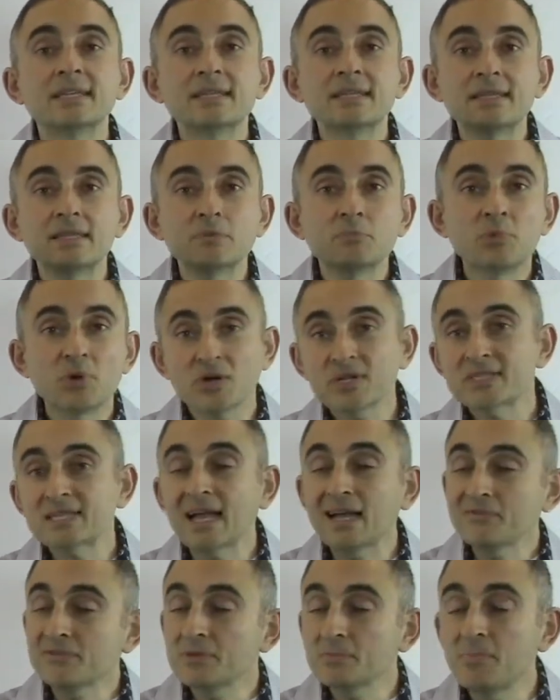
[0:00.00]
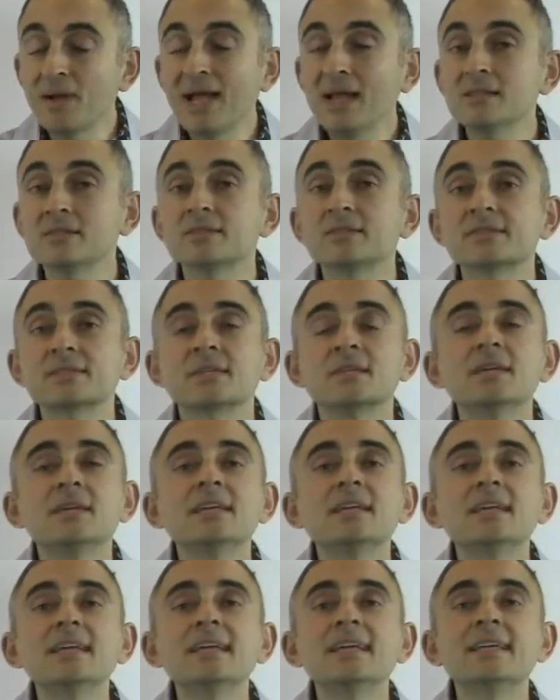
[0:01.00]
The books have to balance.
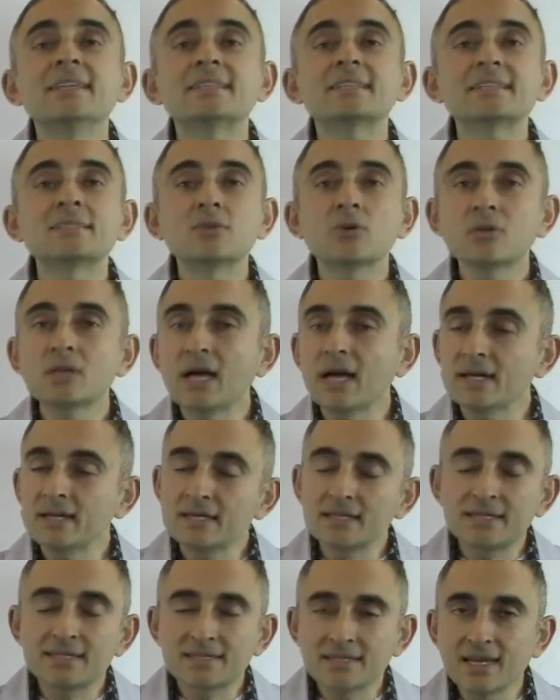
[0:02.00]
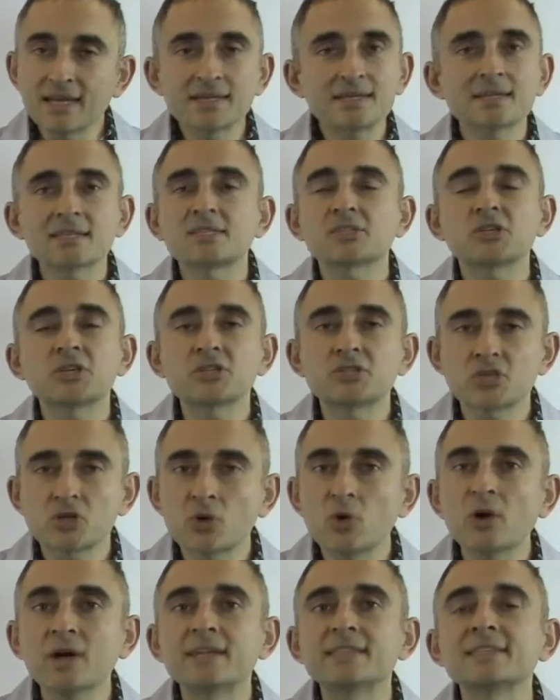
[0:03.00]
It's not, it's not an exchange of
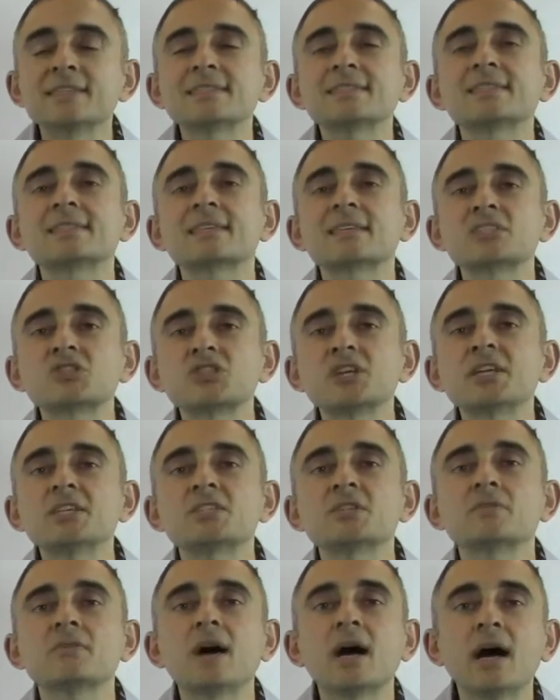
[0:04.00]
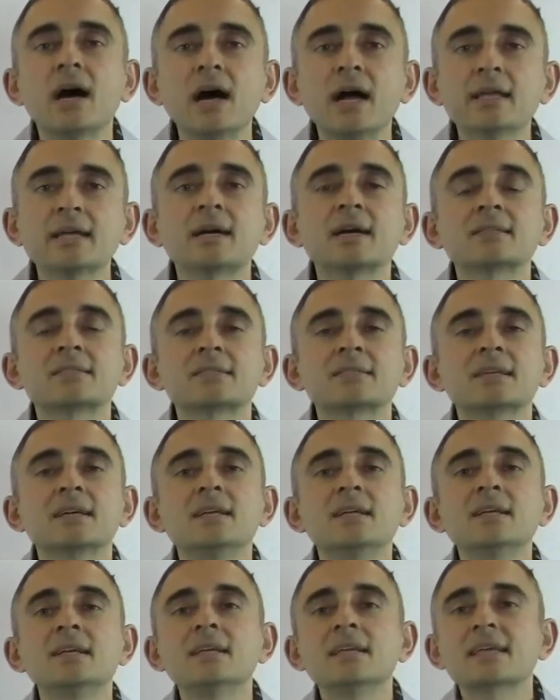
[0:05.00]
coins, it's an exchange of ions.
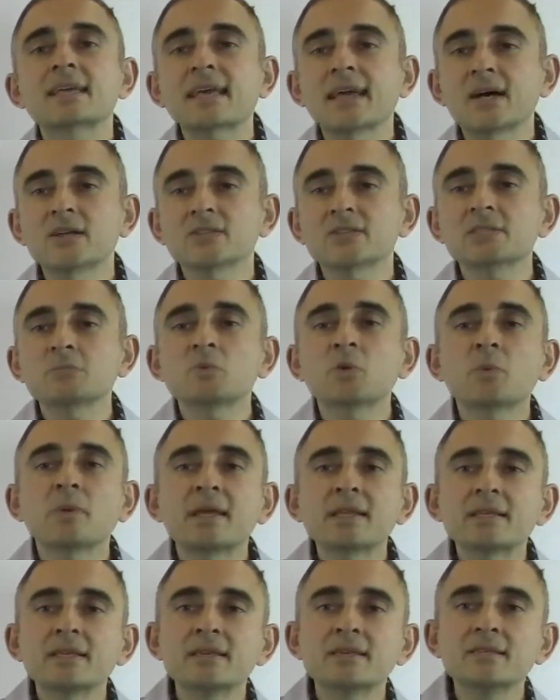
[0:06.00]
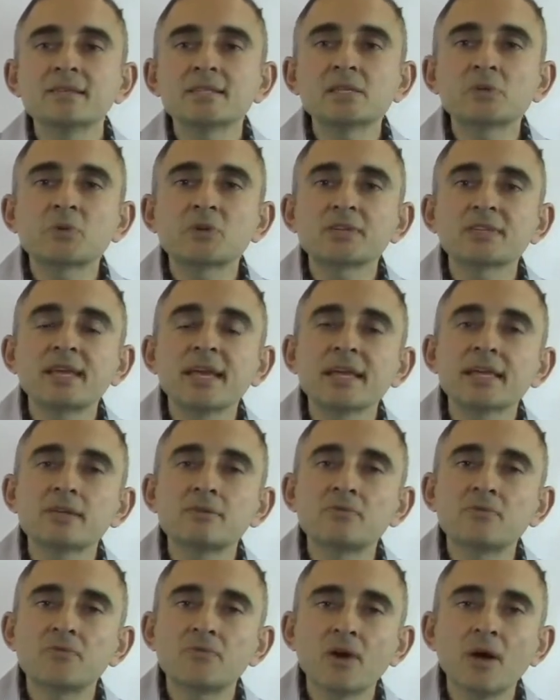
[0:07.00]
Calcium and magnesium are
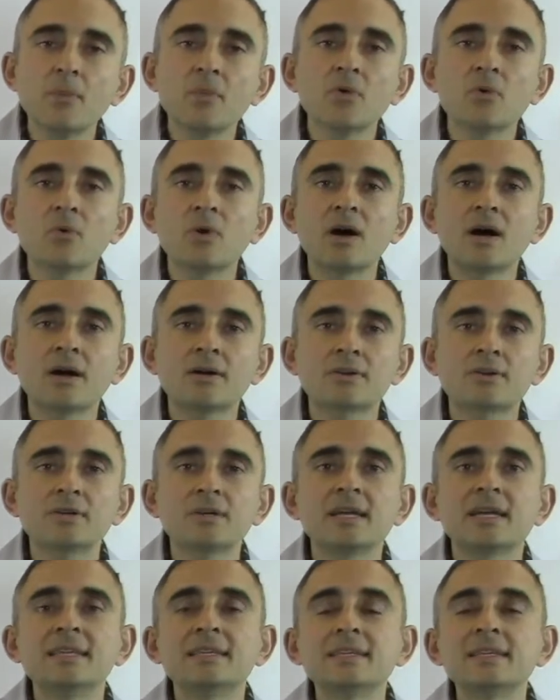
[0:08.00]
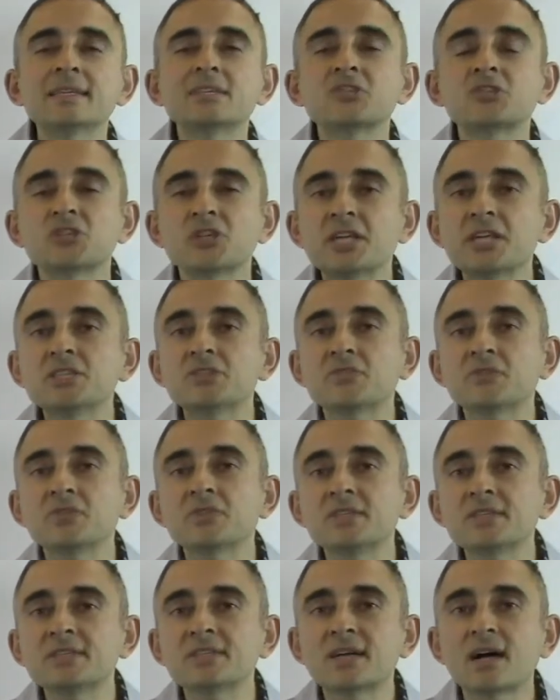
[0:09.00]
taken from the water, and in exchange for
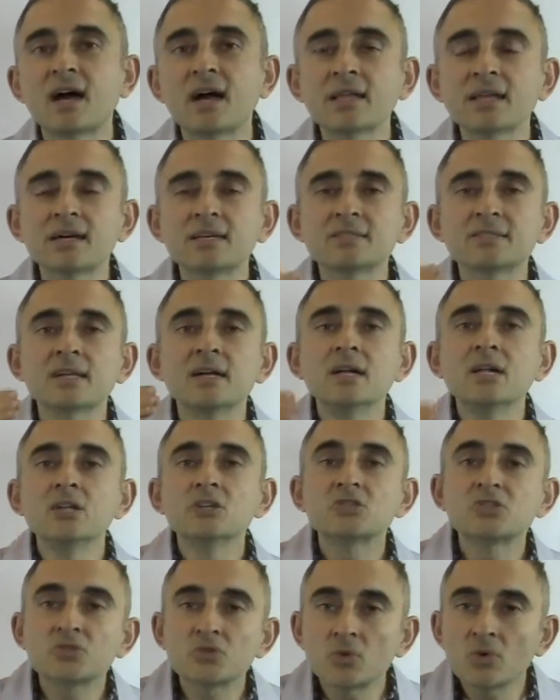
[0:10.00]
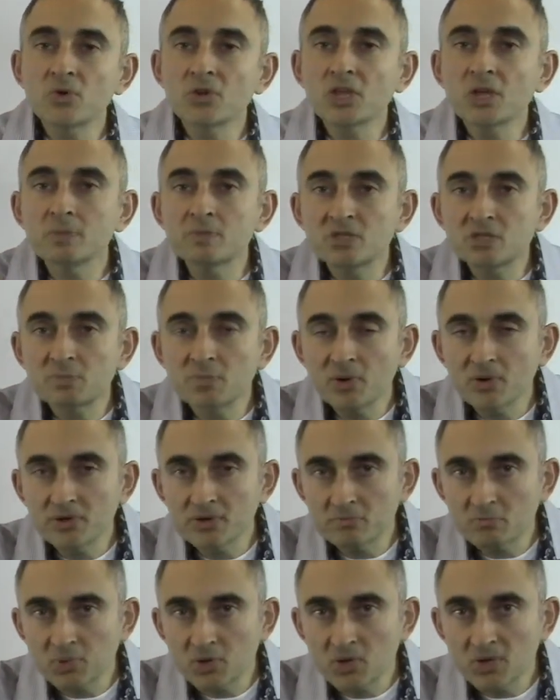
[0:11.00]
these ions, sodium is put
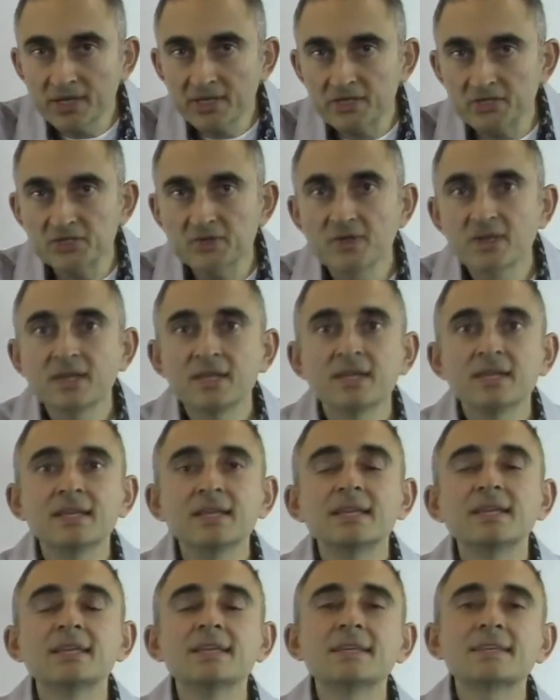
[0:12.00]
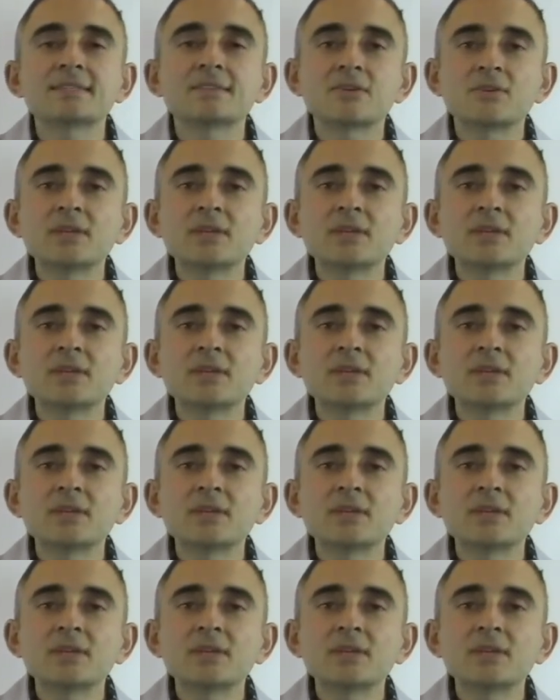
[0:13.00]
in place. So